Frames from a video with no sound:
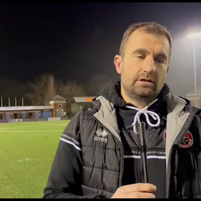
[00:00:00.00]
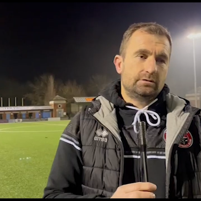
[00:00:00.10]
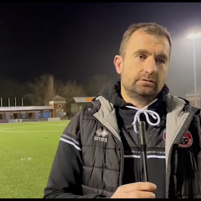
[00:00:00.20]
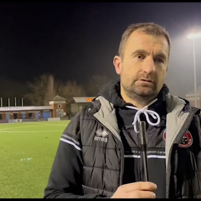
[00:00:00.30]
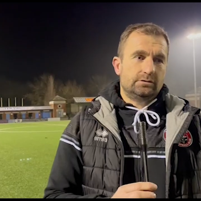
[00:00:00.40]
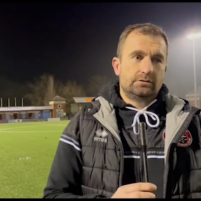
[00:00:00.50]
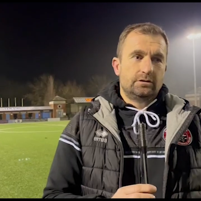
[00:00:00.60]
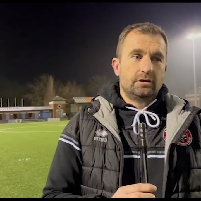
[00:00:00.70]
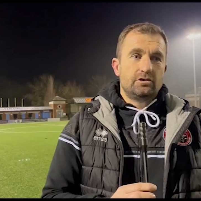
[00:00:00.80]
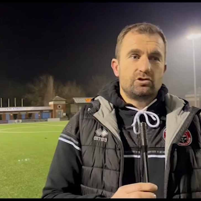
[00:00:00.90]

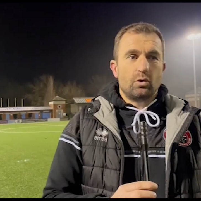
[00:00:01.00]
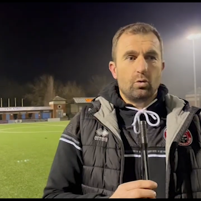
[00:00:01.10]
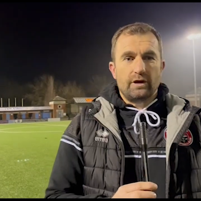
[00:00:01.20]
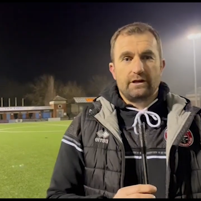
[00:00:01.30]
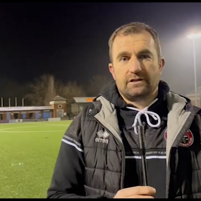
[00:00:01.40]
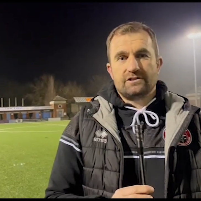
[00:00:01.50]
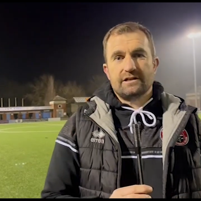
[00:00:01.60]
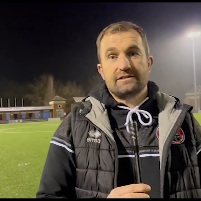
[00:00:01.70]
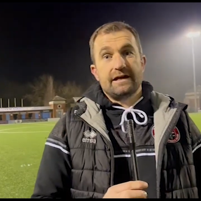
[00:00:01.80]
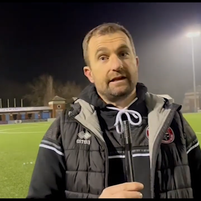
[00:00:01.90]
it's galling. Like I said,
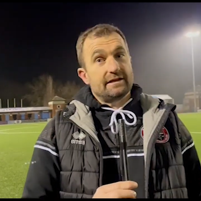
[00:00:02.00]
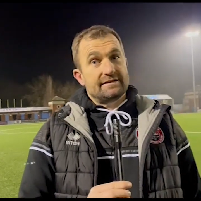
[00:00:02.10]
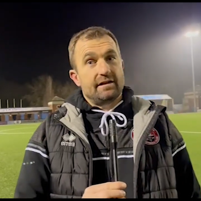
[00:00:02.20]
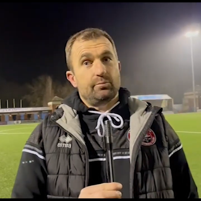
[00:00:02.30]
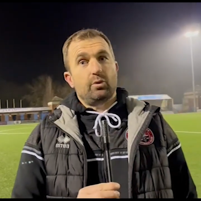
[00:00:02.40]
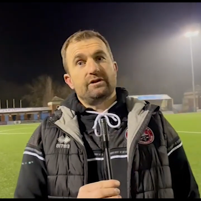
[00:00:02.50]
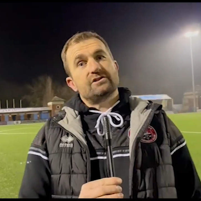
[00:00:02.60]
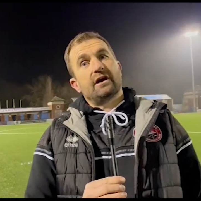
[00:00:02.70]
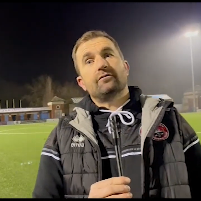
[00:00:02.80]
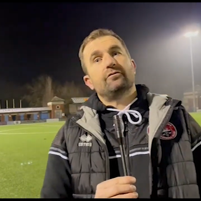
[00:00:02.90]
ten, that's 10 points
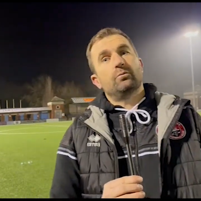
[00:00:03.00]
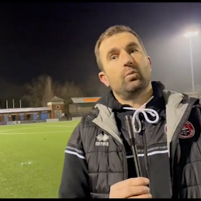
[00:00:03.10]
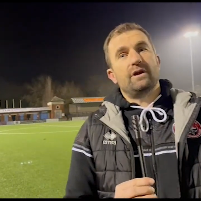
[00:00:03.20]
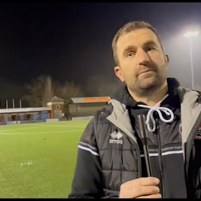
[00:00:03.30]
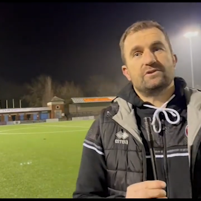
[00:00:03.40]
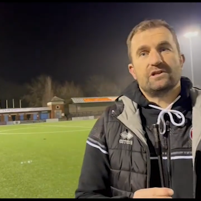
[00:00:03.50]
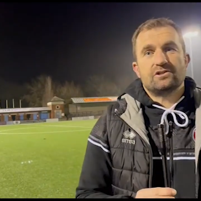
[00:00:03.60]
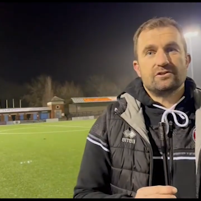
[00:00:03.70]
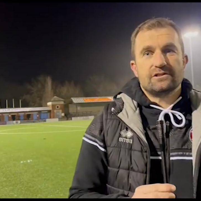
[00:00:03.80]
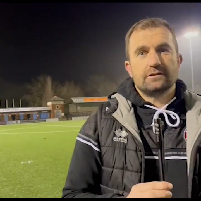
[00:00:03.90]
now from winning
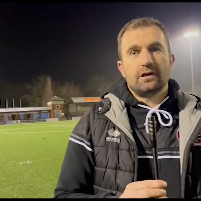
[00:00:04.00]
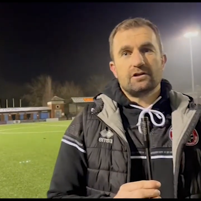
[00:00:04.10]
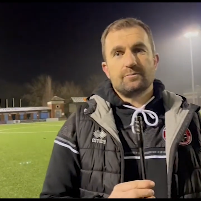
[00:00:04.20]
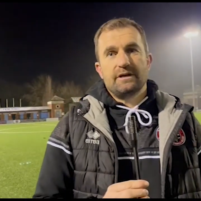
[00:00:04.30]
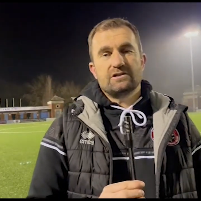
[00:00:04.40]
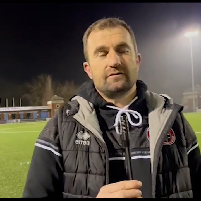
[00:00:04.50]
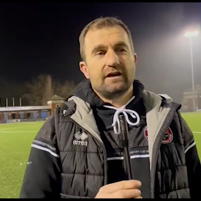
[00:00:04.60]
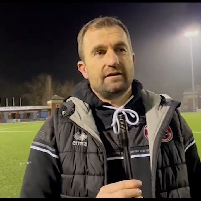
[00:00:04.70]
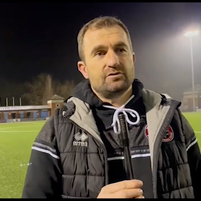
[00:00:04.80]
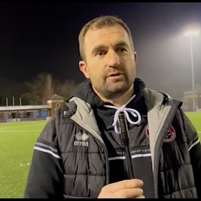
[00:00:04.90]
positions in the last minutes of
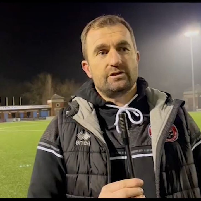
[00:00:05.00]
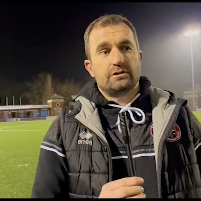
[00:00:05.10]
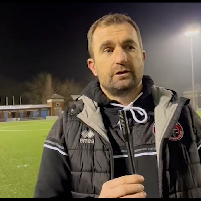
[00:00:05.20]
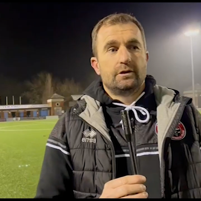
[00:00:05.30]
games, which